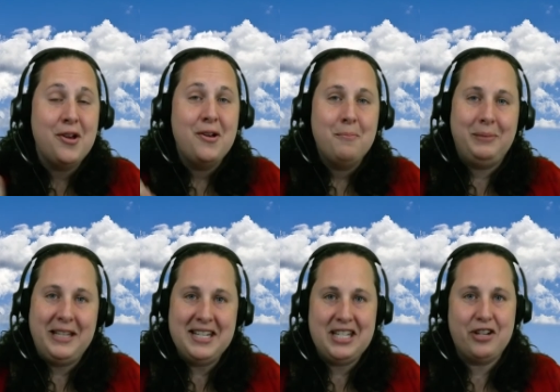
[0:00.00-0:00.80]

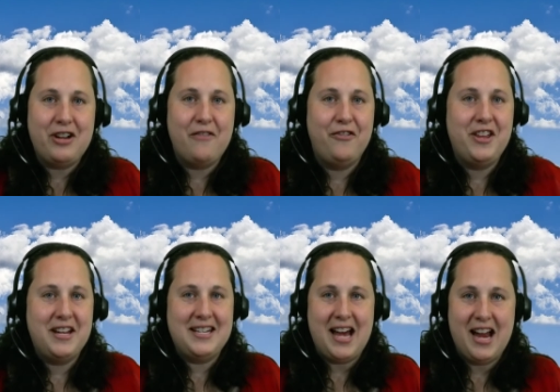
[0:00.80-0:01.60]
Please stick around for the
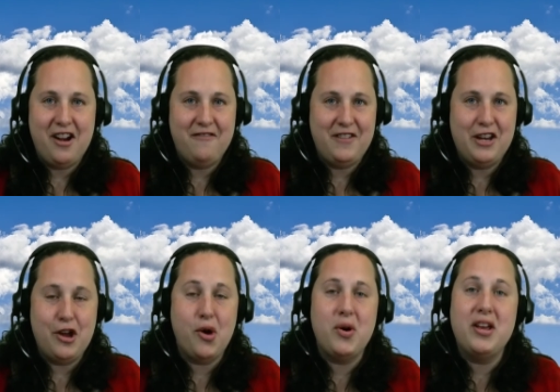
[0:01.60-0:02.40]
entire
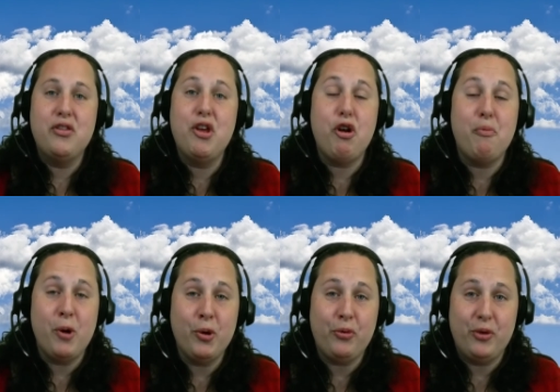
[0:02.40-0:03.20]
video. They're
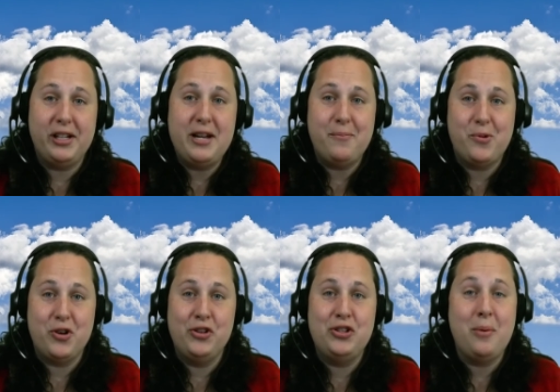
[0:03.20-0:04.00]
both really
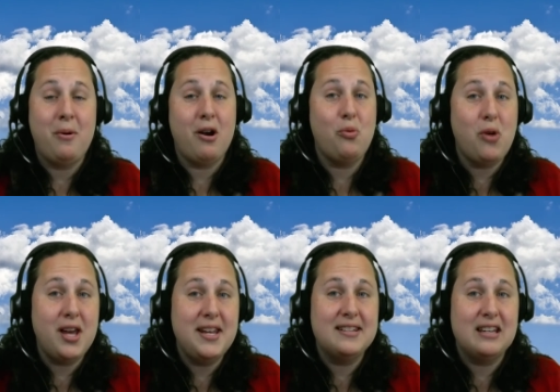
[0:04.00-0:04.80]
important. So part one
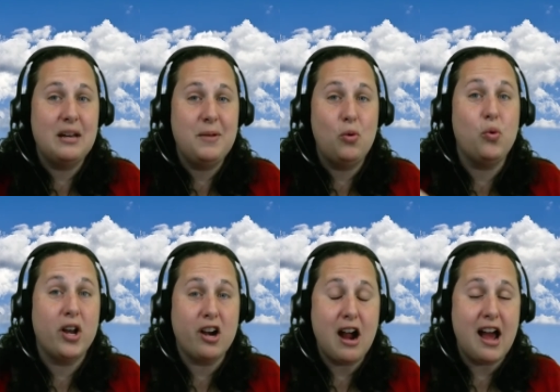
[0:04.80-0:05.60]
is going to be what
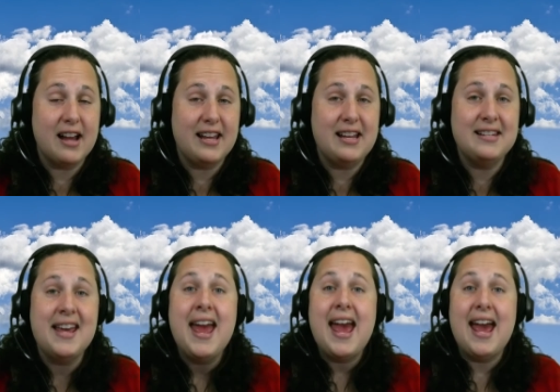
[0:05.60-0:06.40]
are hotkeys
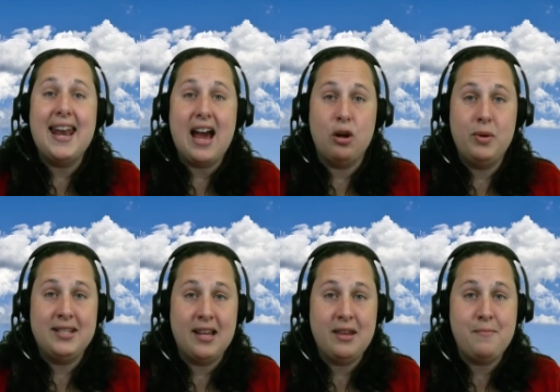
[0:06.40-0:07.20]
and how do we
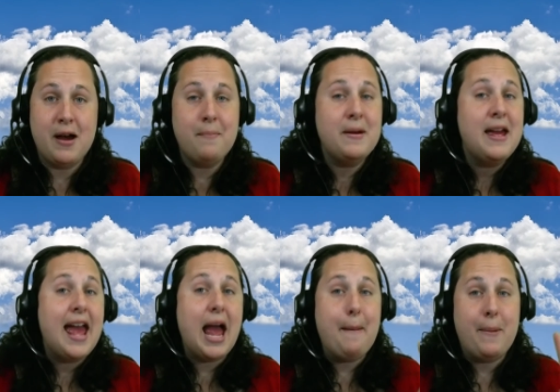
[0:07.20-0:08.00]
set them up,
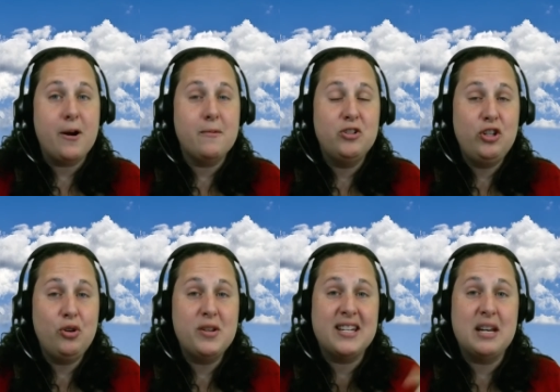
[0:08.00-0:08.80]
and part two
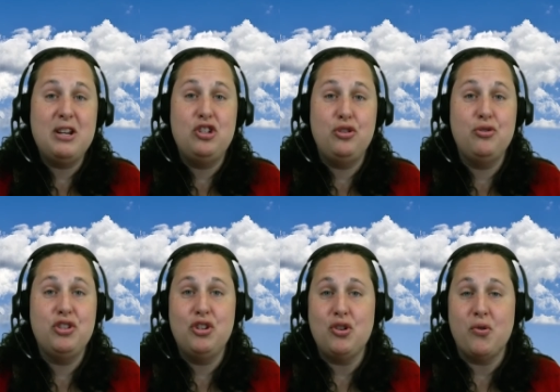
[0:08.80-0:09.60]
is going to be do's
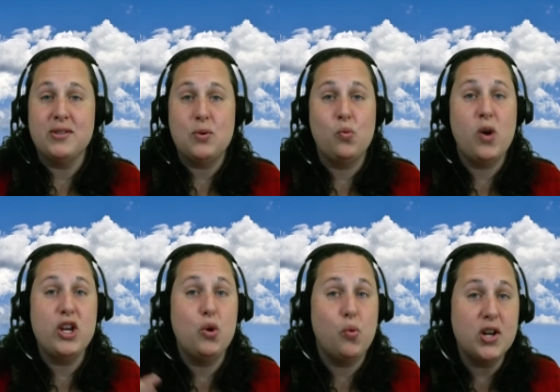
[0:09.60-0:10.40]
and don'ts, what
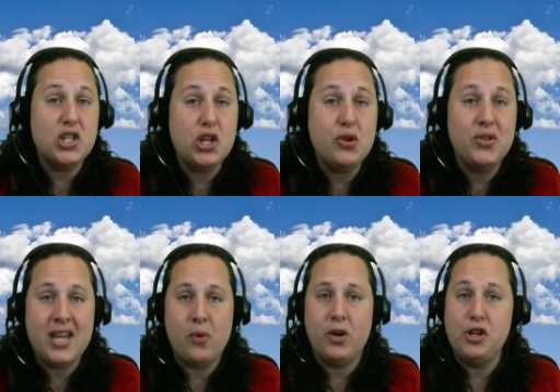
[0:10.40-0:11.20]
you want to use
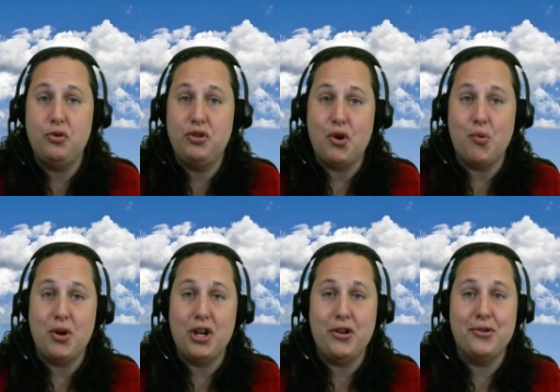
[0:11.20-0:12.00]
and what you don't want to
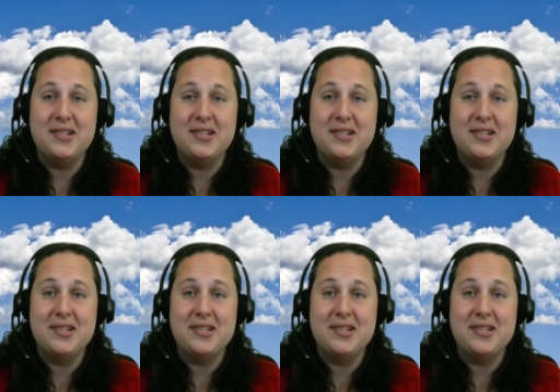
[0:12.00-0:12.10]
use.